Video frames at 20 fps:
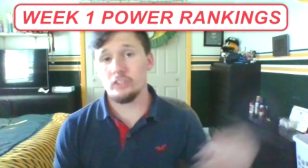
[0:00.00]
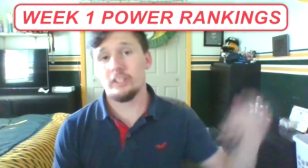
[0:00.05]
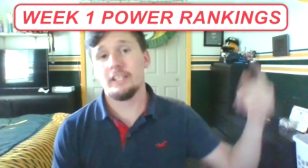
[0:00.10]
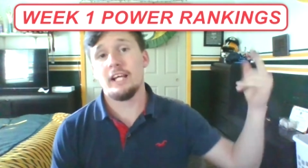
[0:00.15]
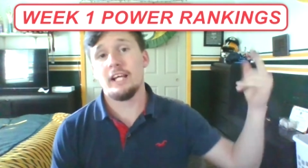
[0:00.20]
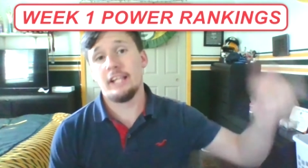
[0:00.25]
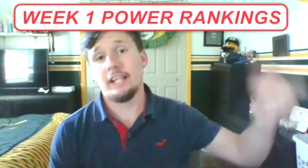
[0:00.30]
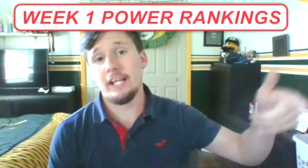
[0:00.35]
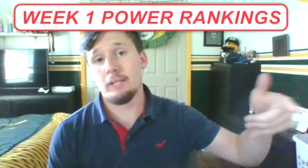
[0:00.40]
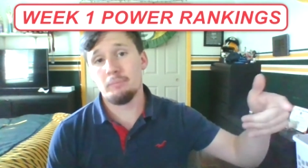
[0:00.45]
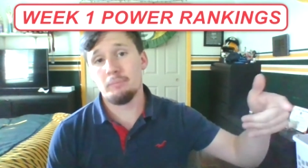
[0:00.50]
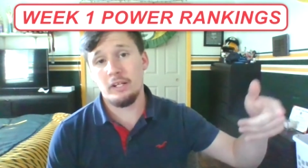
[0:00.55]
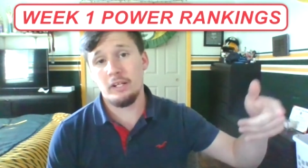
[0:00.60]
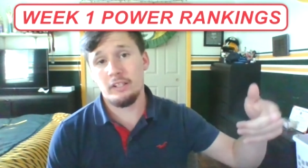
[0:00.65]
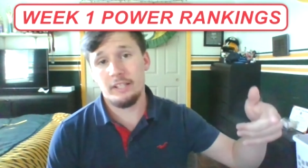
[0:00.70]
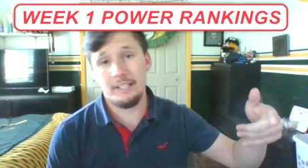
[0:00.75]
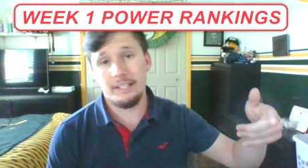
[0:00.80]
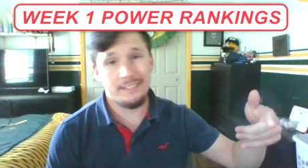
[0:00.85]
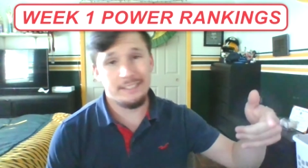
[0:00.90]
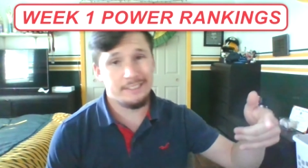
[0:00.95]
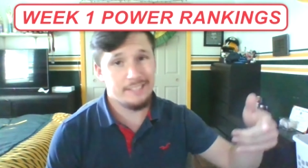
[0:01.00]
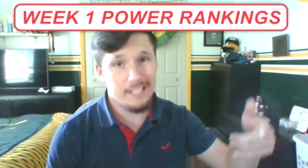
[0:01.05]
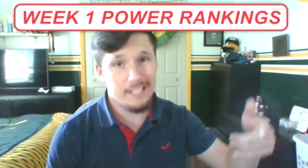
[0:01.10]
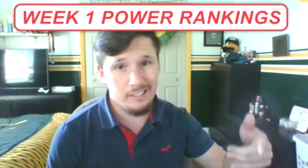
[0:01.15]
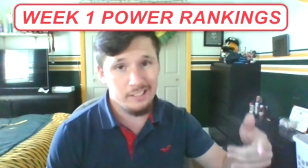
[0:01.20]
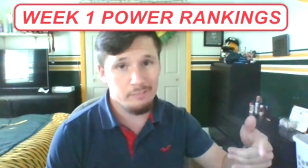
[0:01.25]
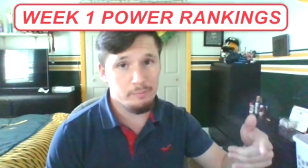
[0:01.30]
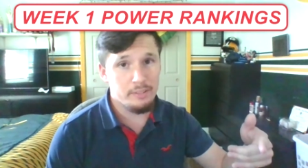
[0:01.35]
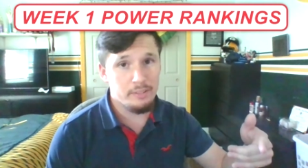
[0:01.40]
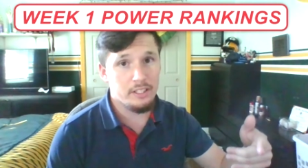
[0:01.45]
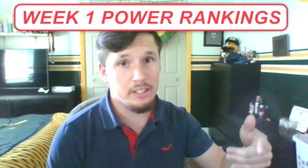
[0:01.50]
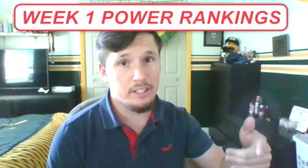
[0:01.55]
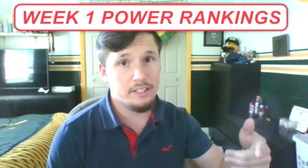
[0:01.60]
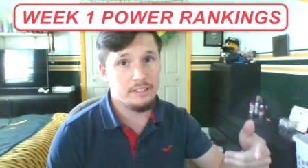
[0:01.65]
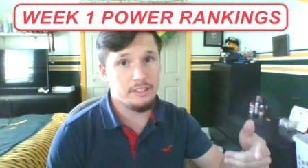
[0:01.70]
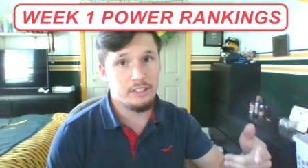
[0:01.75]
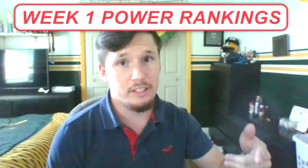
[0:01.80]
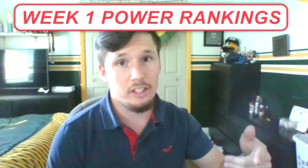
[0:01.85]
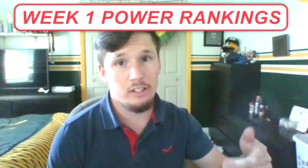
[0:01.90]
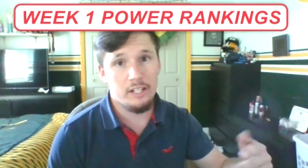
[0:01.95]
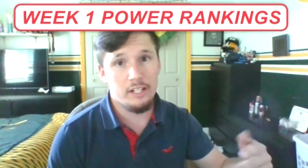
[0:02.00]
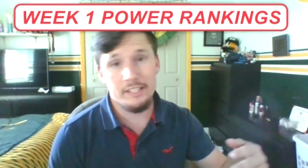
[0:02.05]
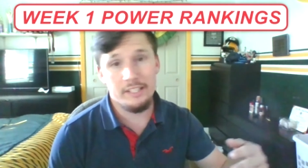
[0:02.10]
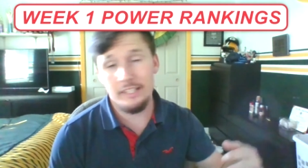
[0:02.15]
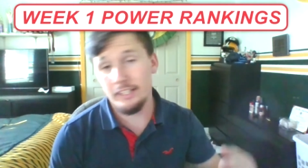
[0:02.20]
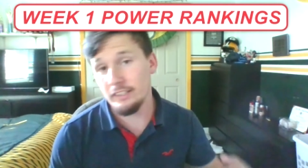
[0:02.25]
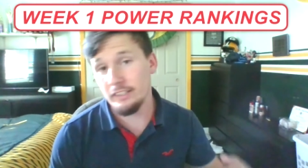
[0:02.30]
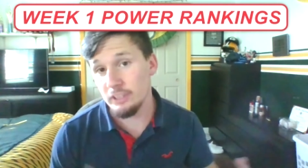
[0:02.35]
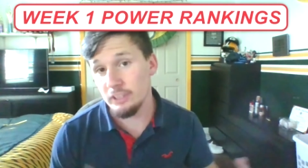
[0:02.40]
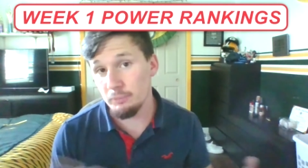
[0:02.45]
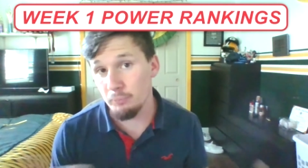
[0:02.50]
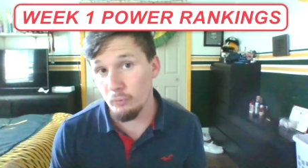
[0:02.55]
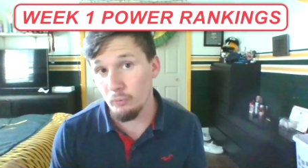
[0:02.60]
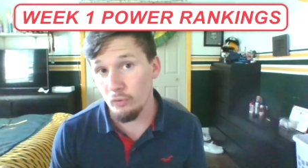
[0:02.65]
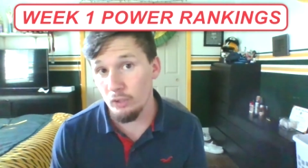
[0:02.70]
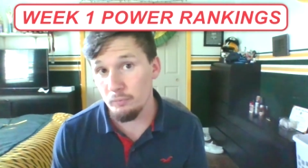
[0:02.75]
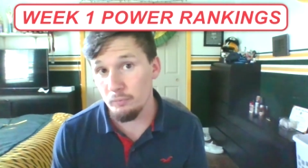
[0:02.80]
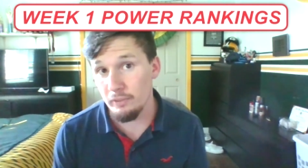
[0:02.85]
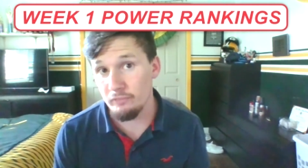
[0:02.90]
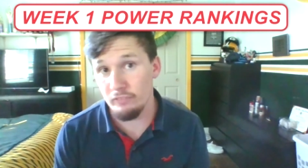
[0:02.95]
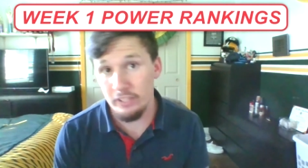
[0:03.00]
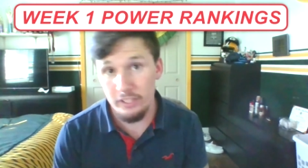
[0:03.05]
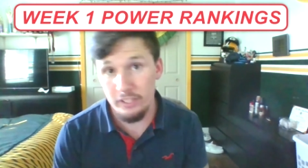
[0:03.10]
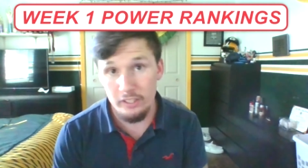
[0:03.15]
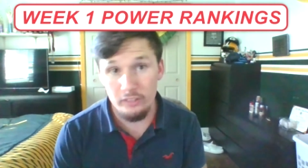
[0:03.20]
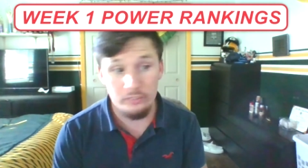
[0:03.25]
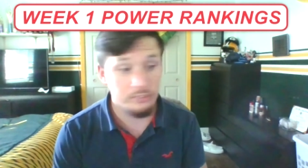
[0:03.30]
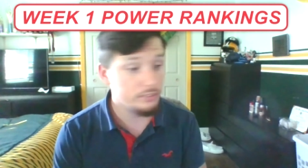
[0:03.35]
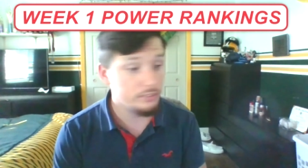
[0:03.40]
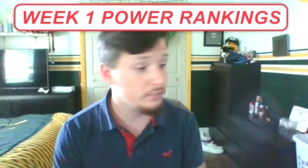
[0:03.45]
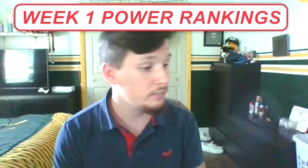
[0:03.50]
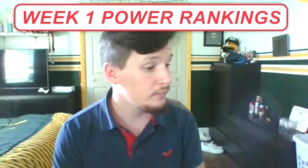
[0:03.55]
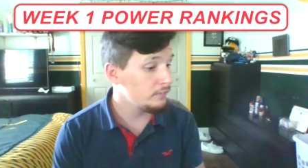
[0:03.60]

hit that like button like I said, because you know I need support on my videos.